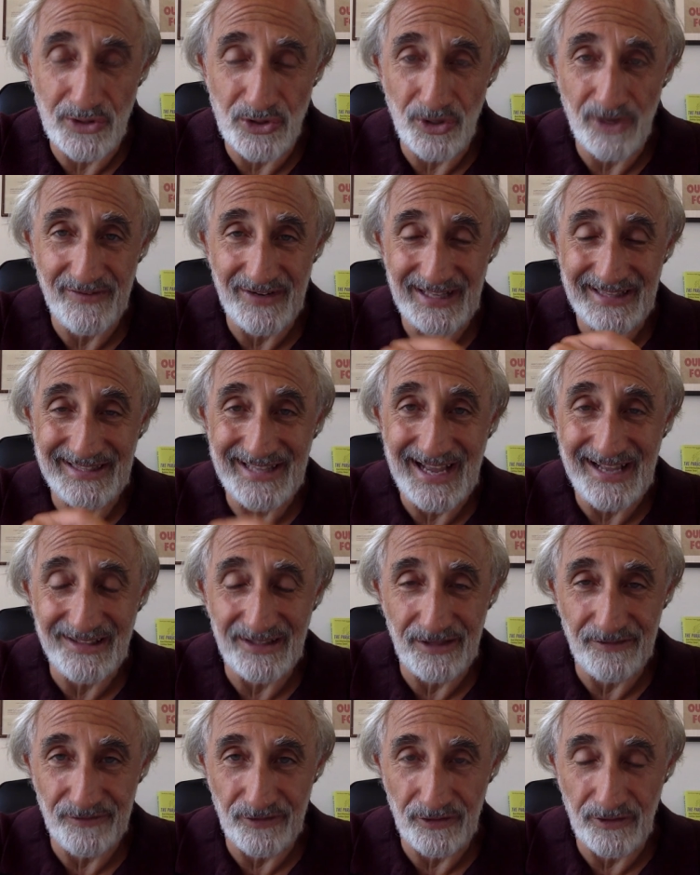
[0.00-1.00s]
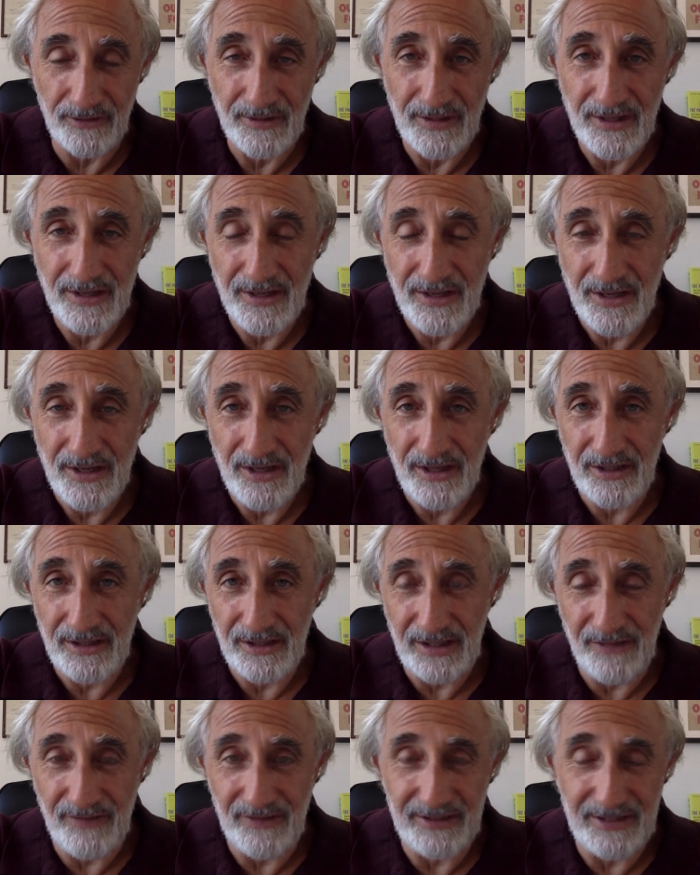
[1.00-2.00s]
So even at that level,
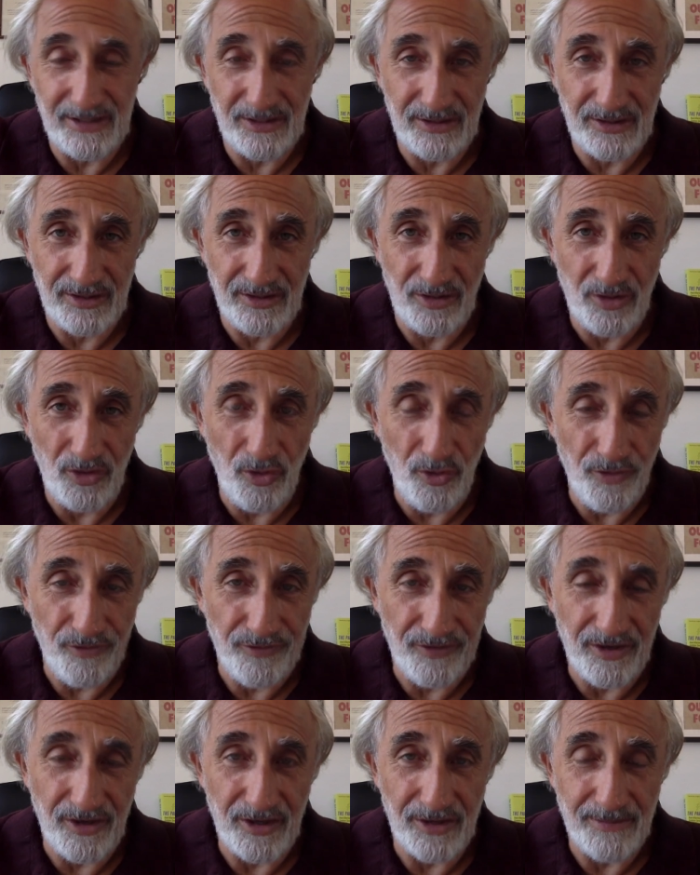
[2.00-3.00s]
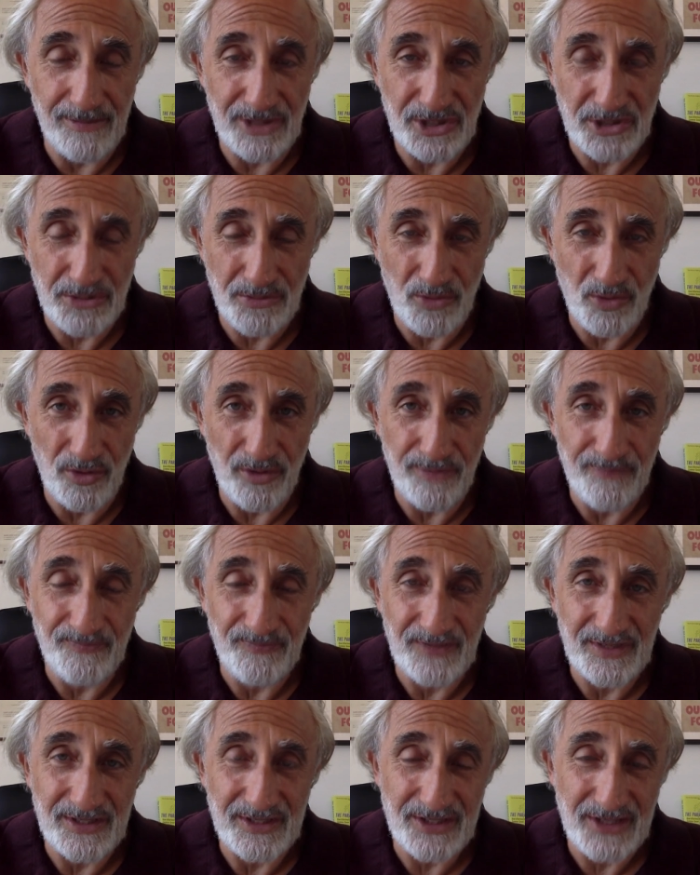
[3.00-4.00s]
given that ova are much more
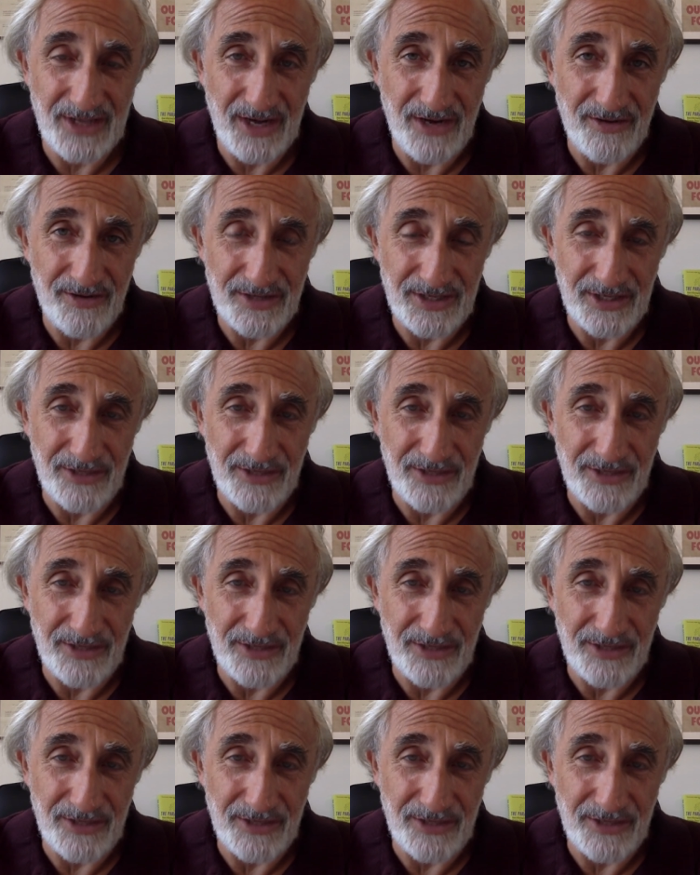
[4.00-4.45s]
scarce